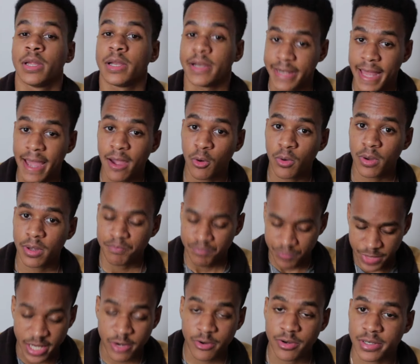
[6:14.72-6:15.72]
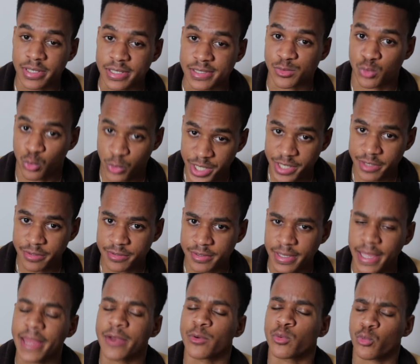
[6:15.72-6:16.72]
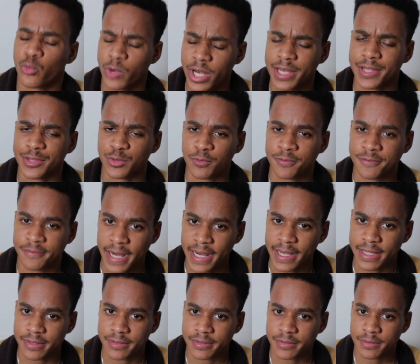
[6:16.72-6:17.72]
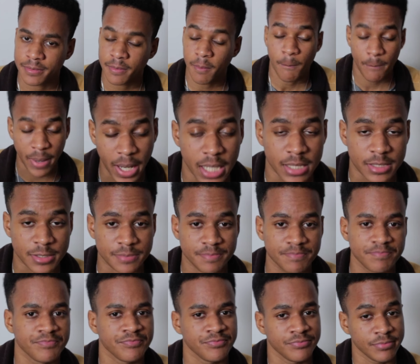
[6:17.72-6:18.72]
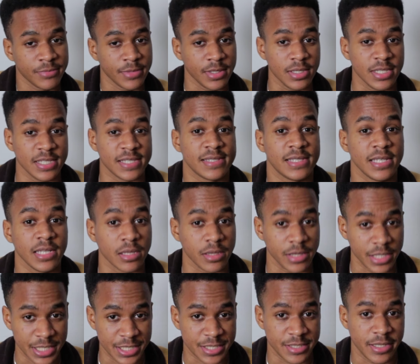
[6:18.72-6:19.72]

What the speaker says: Now, Aaron is rigged and ready to fight. But he still needs